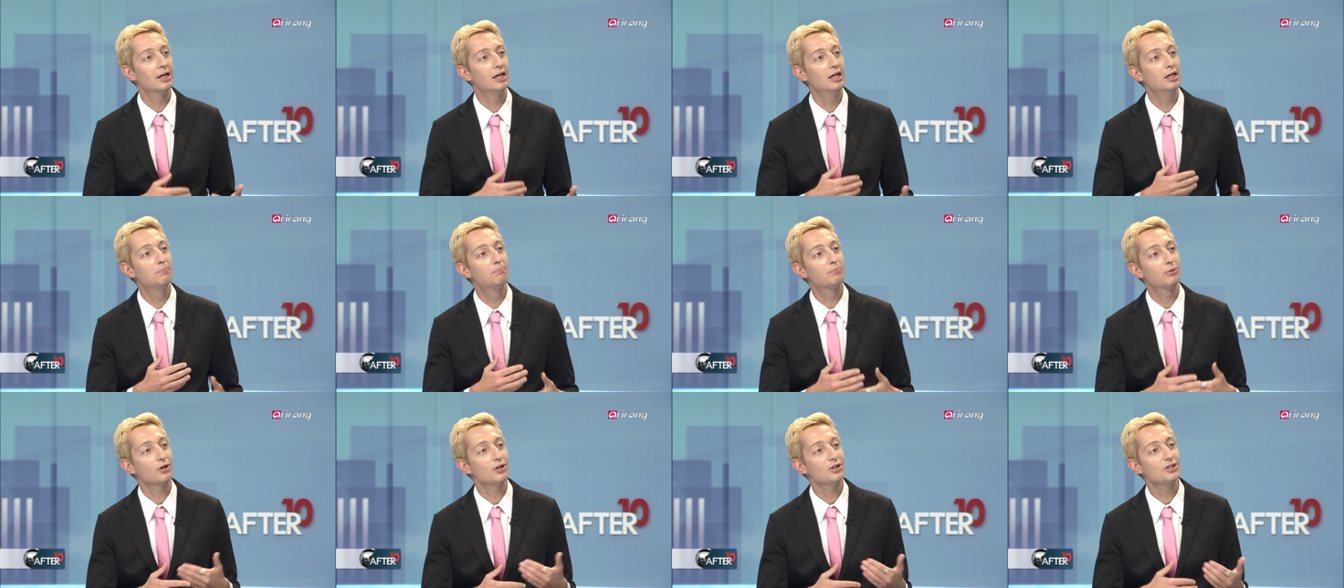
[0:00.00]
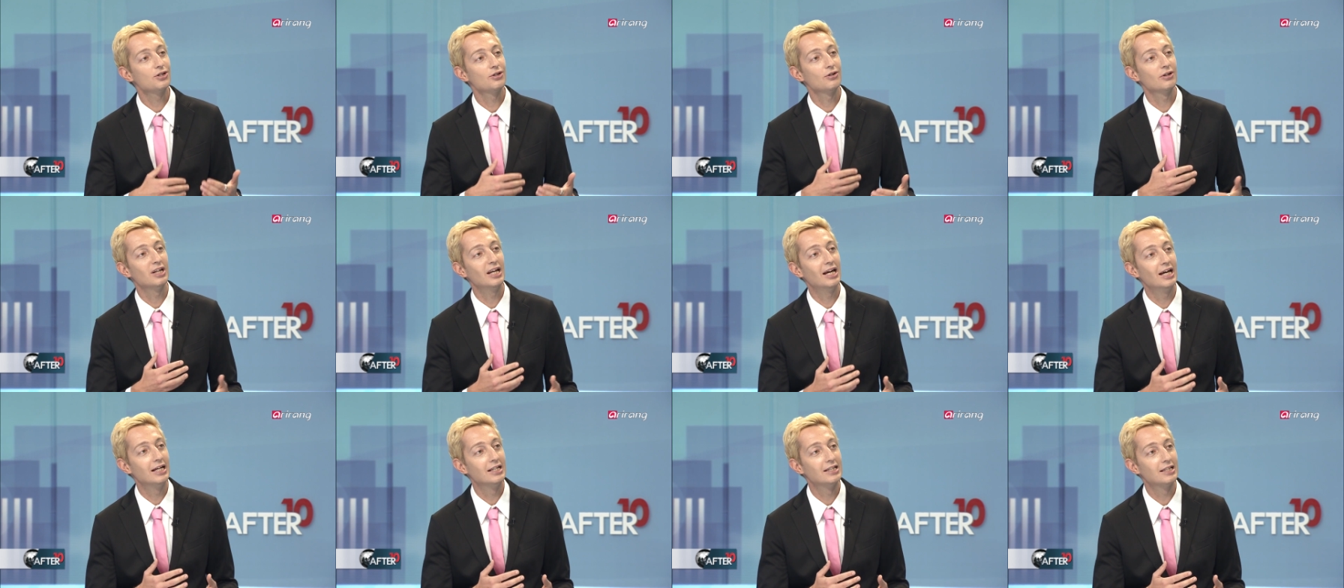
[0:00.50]

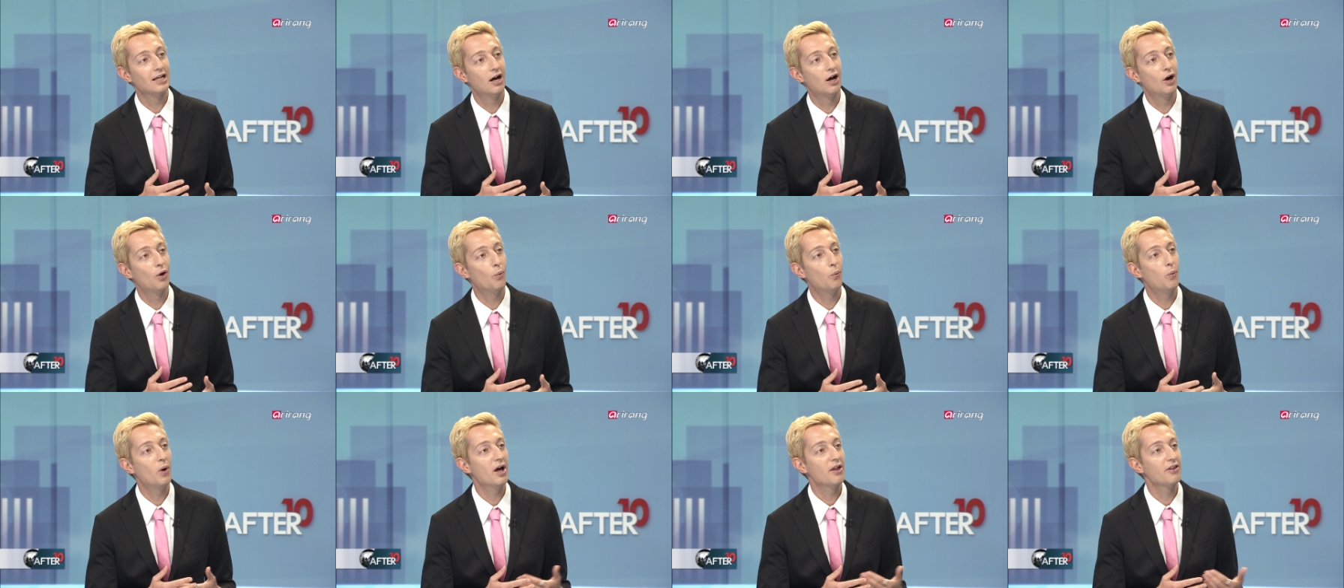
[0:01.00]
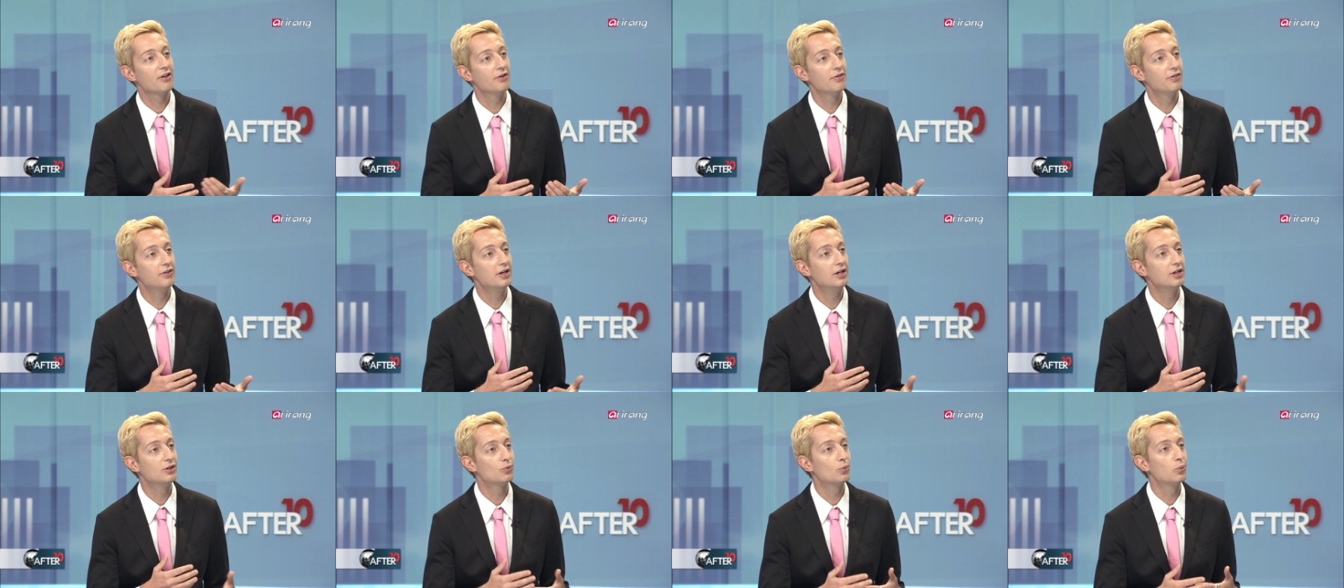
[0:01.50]
impersonate one of
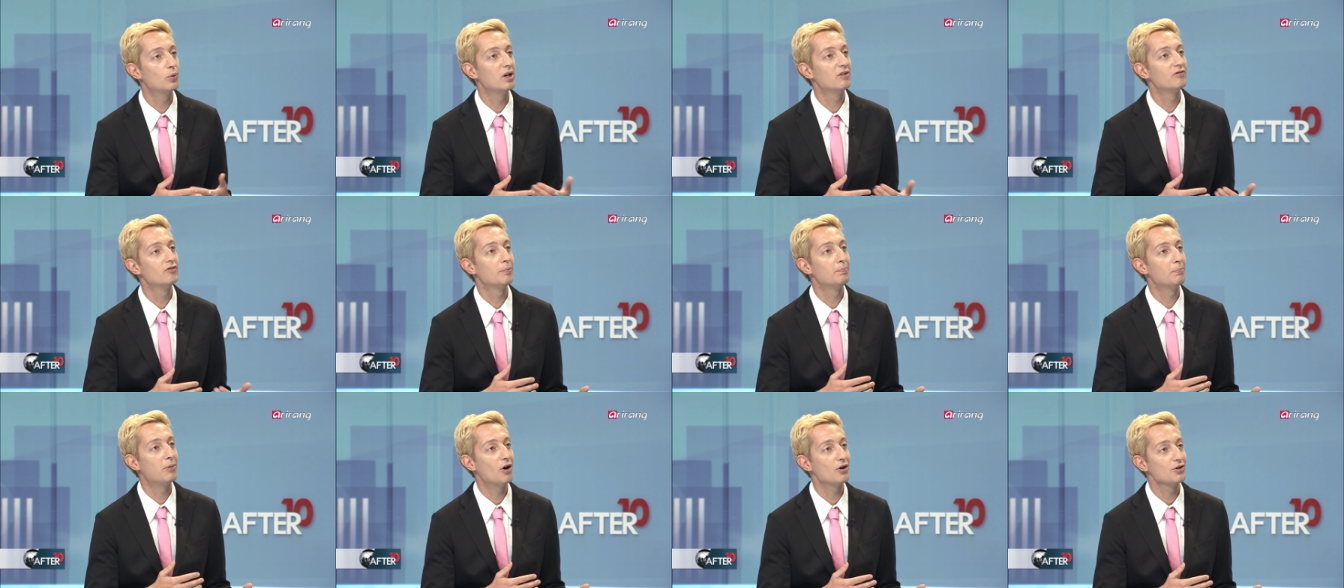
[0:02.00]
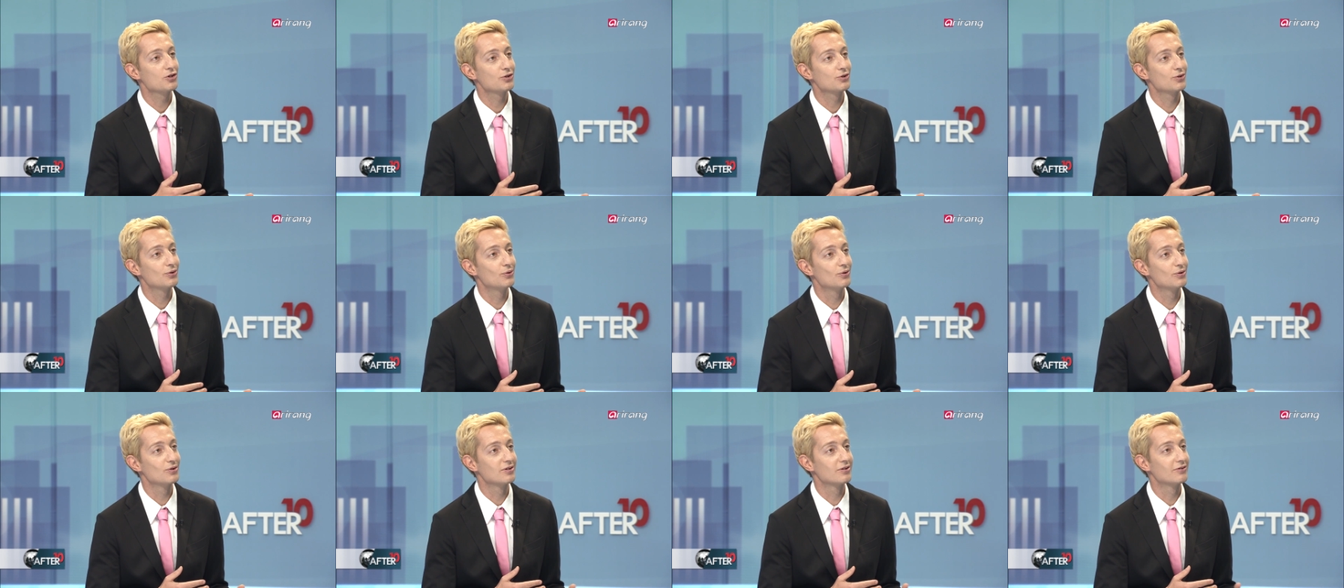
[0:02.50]
the 12
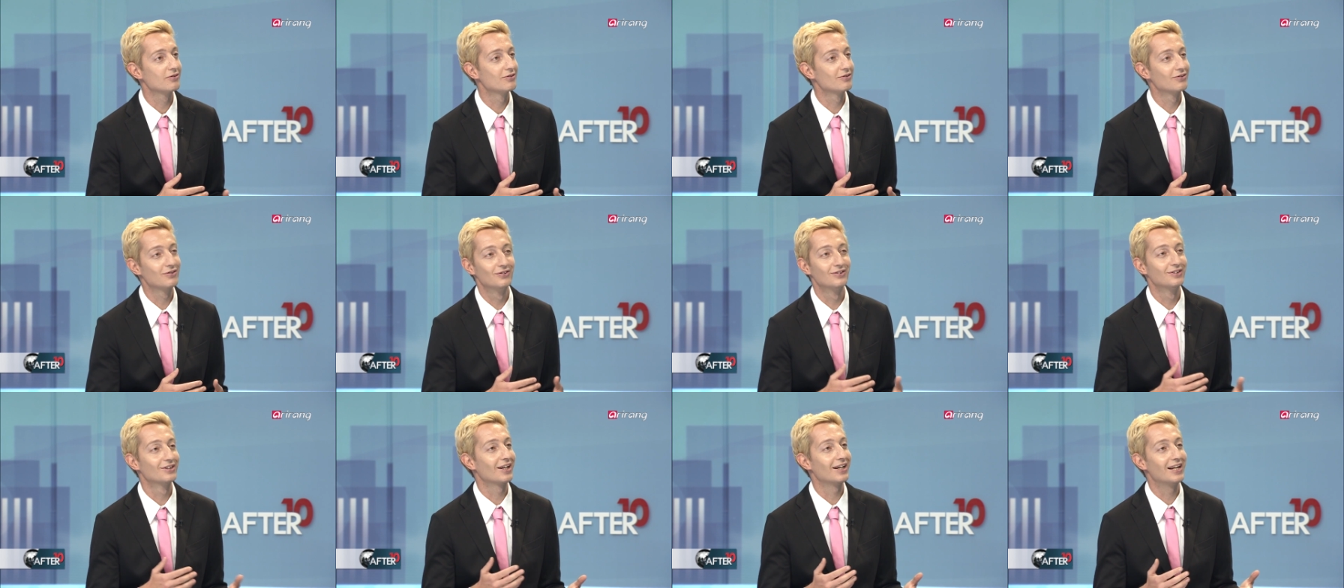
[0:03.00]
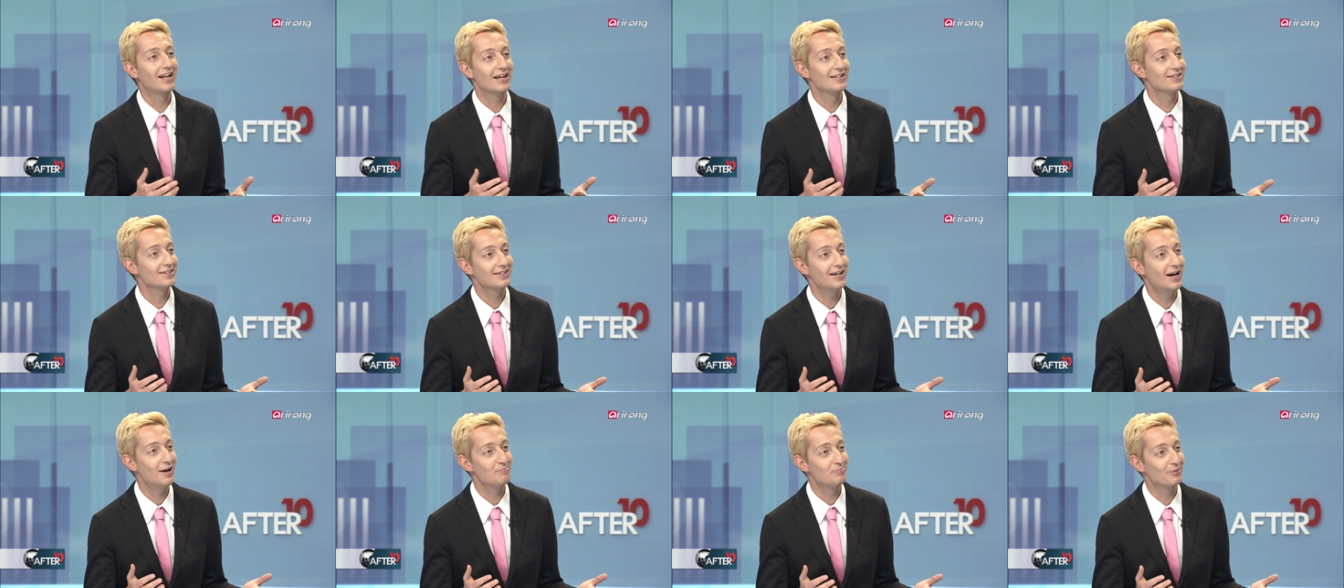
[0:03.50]
apostles from the Last
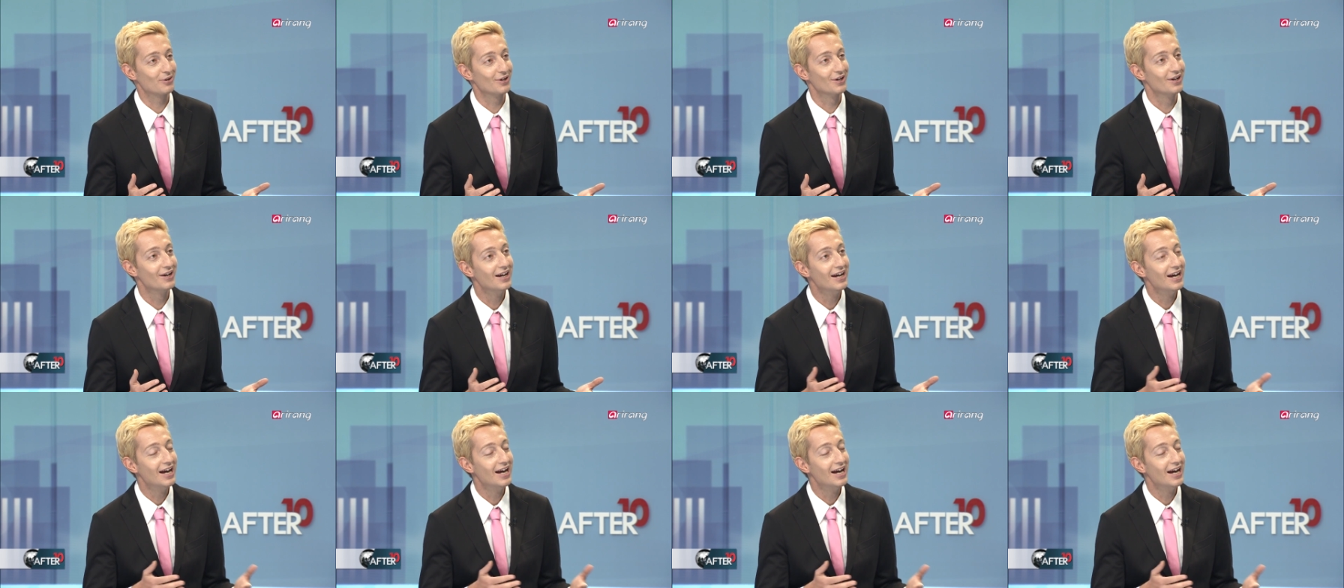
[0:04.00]
Supper?